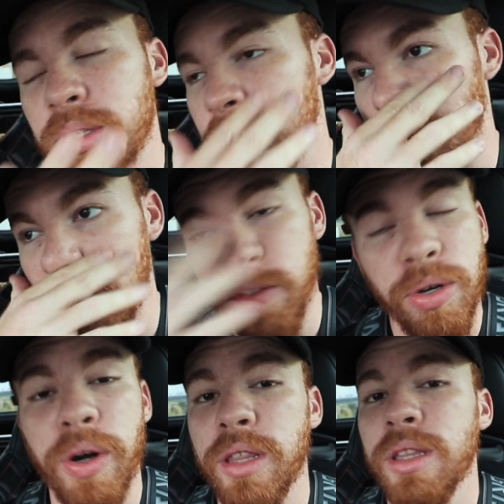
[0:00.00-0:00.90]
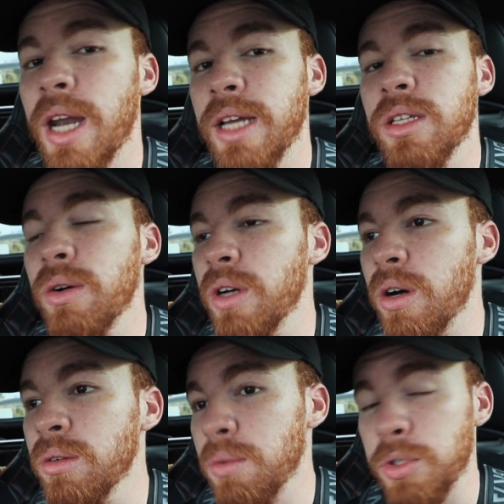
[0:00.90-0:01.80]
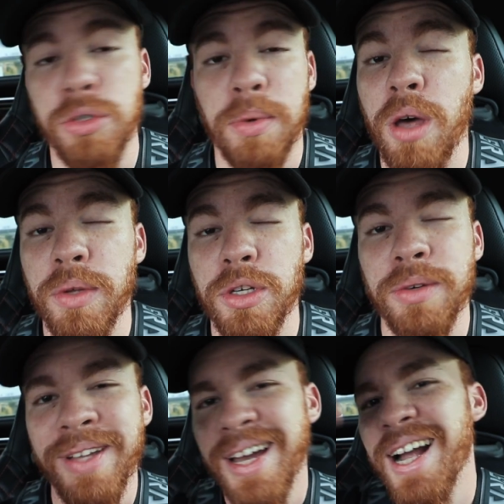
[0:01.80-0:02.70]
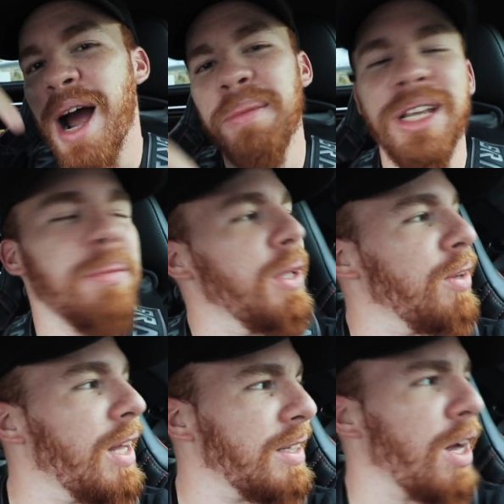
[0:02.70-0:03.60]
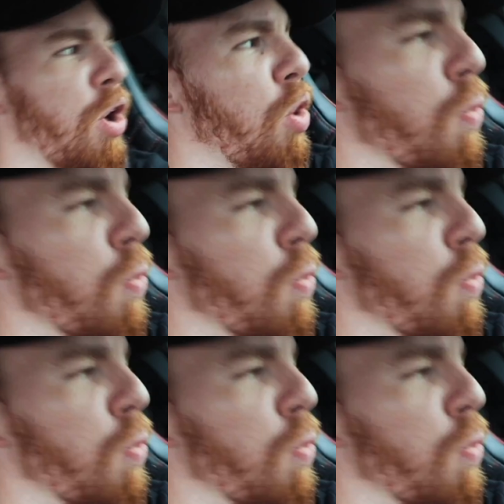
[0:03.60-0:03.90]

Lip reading: So if you know anything that I don't know, which you probably do, comment down below, let the whole